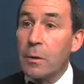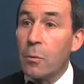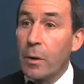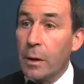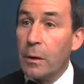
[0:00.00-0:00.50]
the
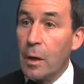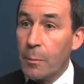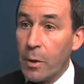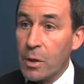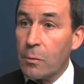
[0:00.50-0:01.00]
running and the
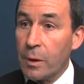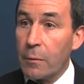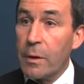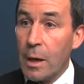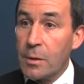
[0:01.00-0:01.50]
operational running of
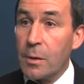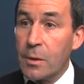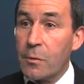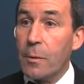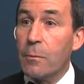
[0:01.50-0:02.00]
the assets
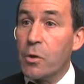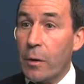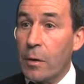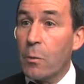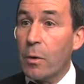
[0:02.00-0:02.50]
from
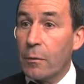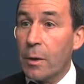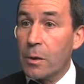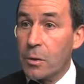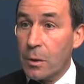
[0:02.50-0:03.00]
January first of
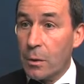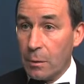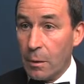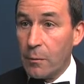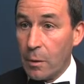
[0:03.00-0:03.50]
next year,
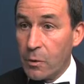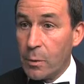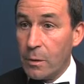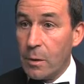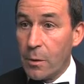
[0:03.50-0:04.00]
of, of
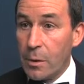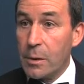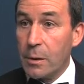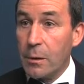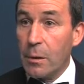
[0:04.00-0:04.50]
twenty
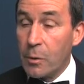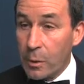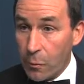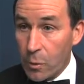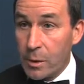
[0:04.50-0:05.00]
thirteen, or twenty
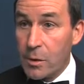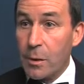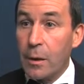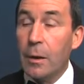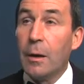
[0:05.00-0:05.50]
fourteen,
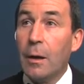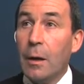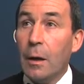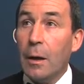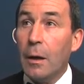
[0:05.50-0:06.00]
sorry.
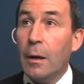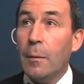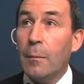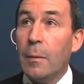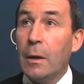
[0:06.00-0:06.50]

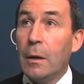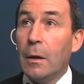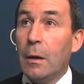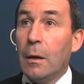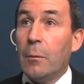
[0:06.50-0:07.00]
Um,
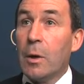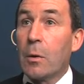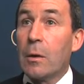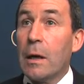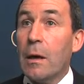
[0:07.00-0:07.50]
we
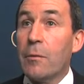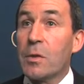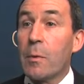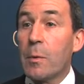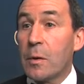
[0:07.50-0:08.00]
currently have
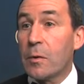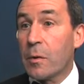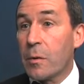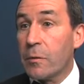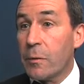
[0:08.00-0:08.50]
somewhere between three
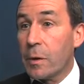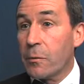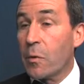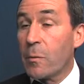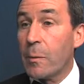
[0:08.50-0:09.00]
hundred fifty and four
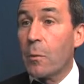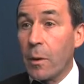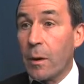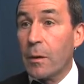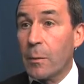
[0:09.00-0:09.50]
hundred people
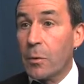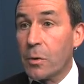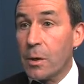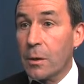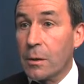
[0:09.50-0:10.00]
working on the
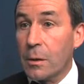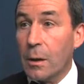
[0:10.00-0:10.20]
project,